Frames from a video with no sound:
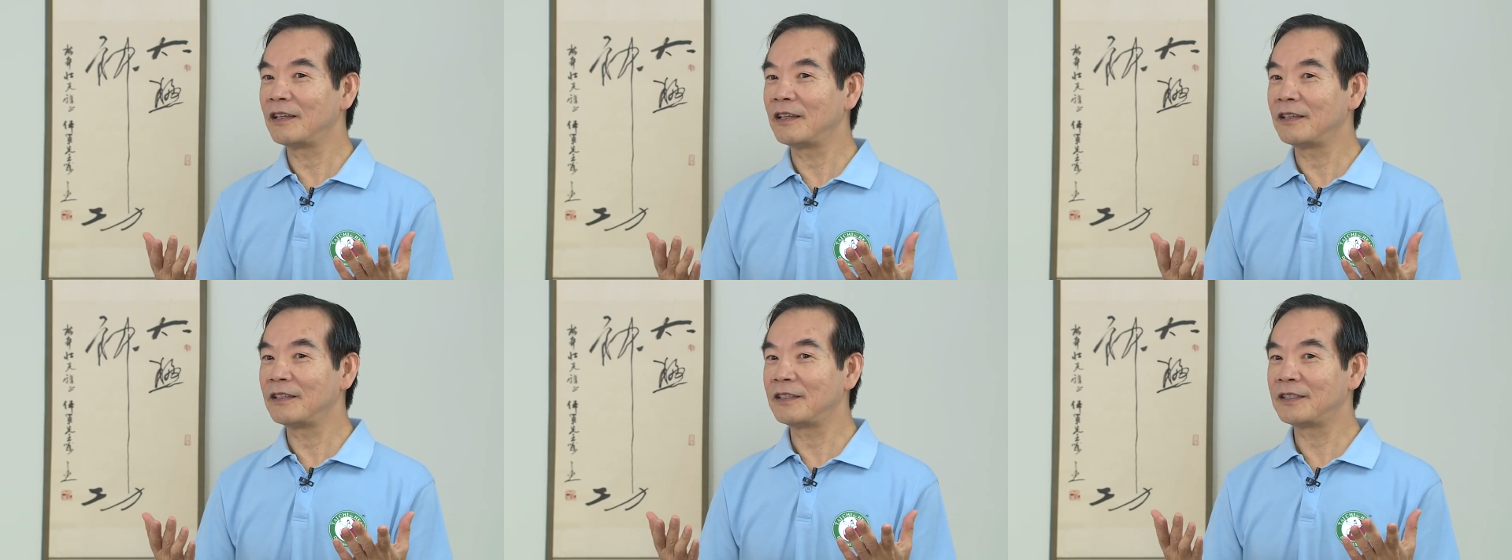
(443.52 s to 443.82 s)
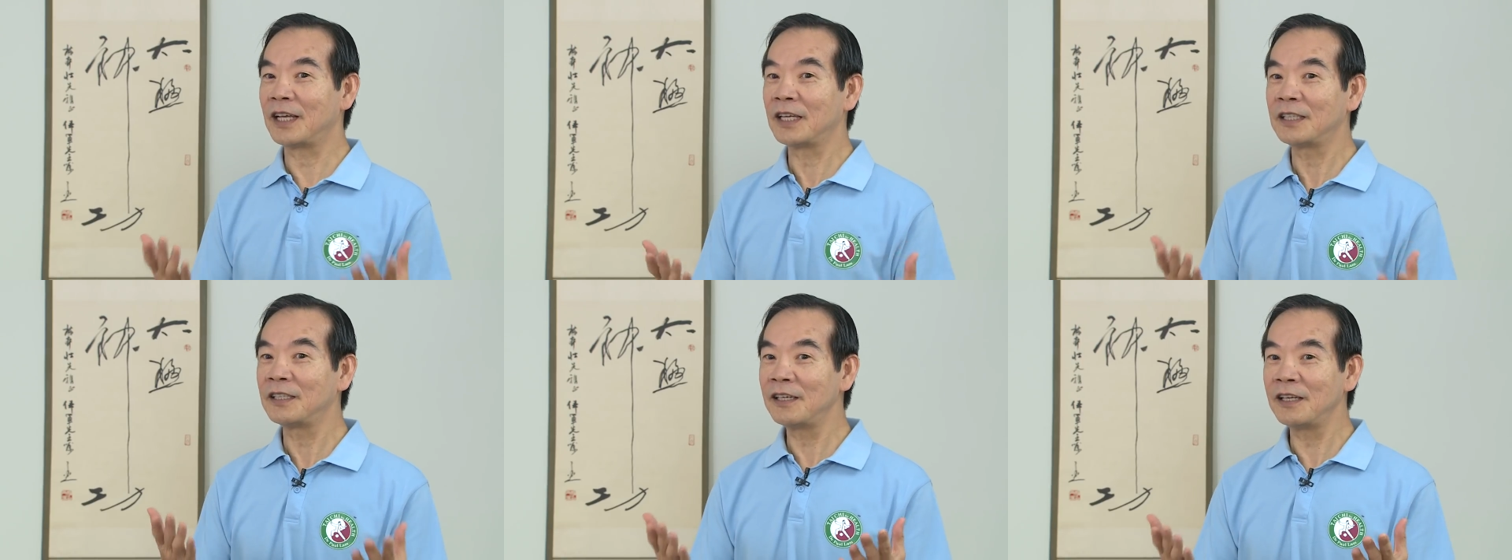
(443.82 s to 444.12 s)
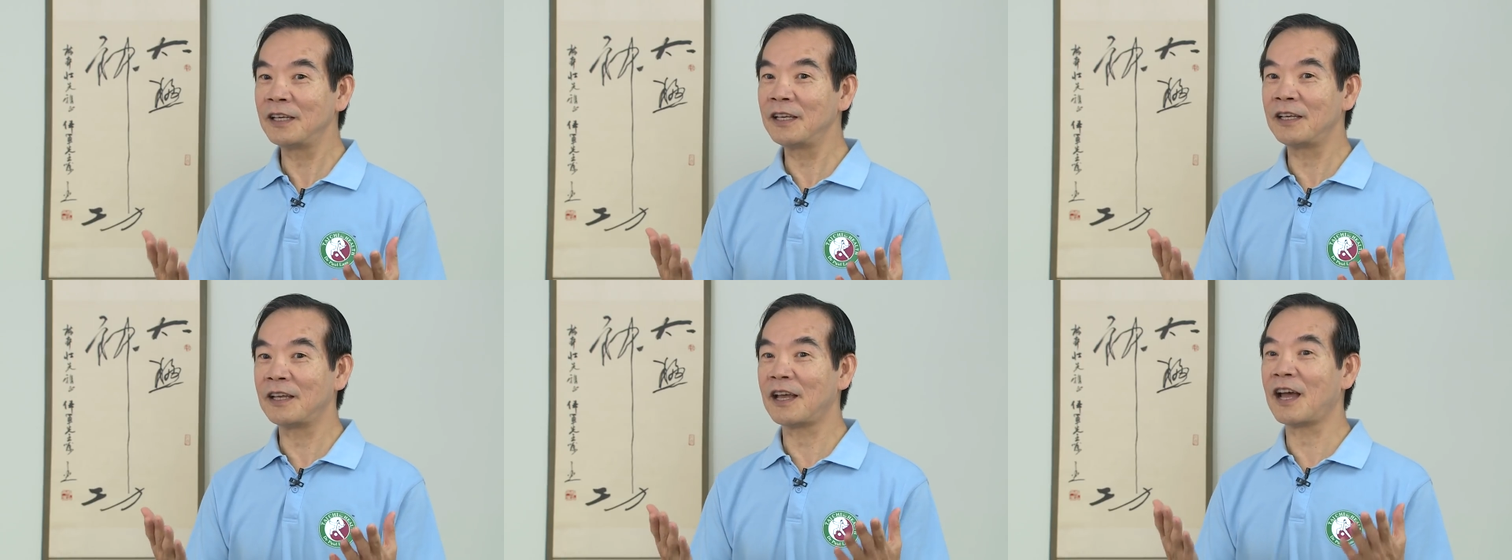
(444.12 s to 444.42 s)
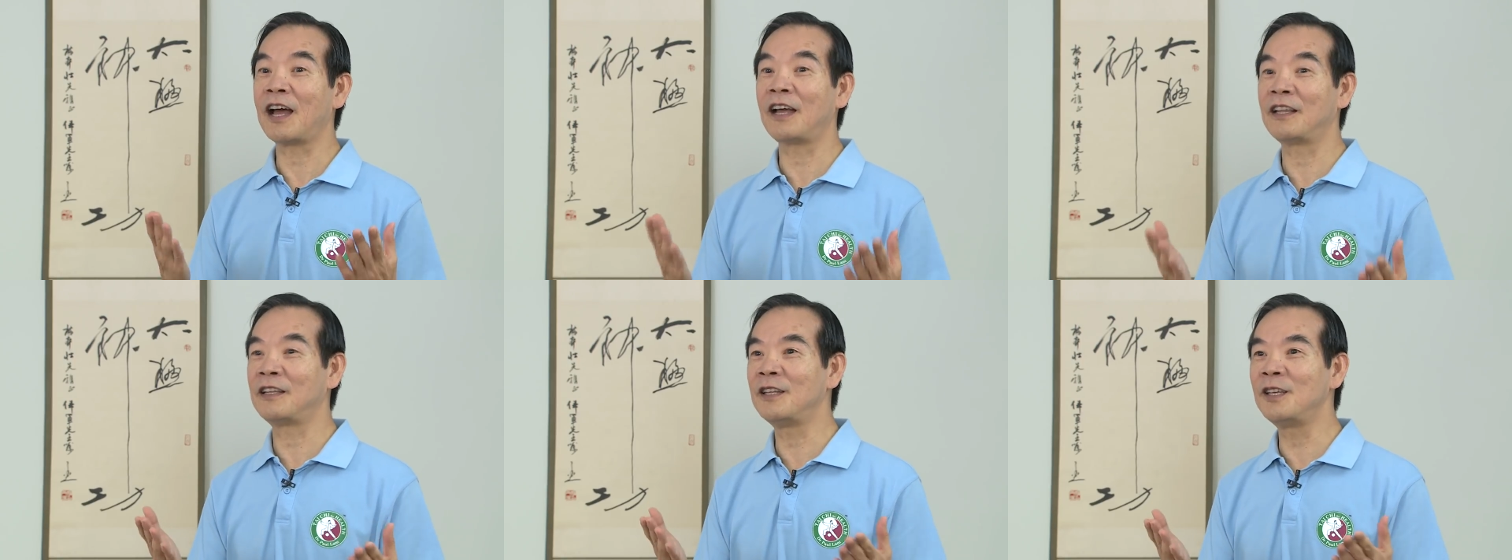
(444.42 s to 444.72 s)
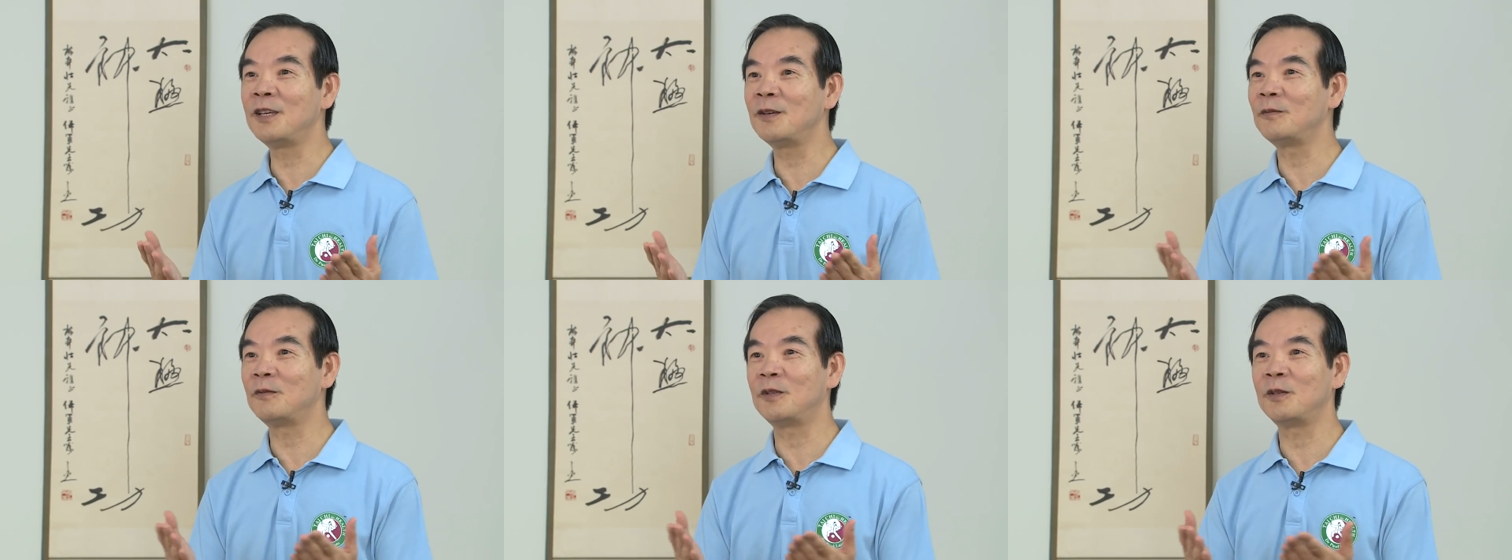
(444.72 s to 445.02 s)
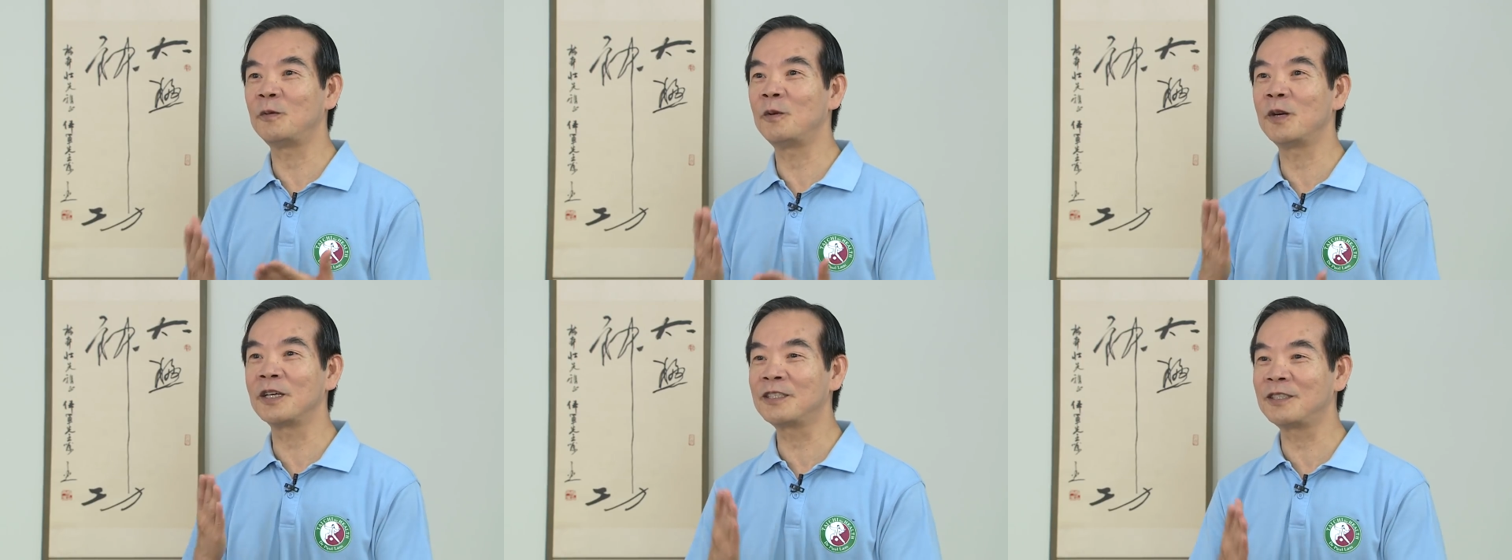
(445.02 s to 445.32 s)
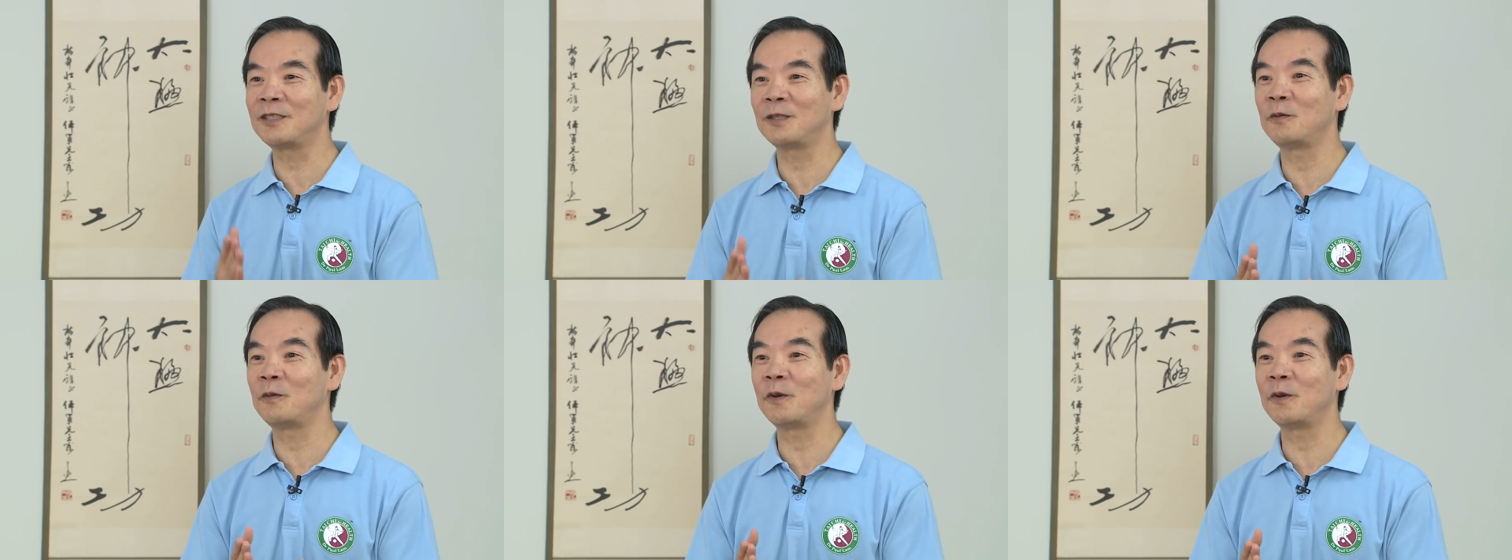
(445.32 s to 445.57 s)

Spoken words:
suddenly I knew the Western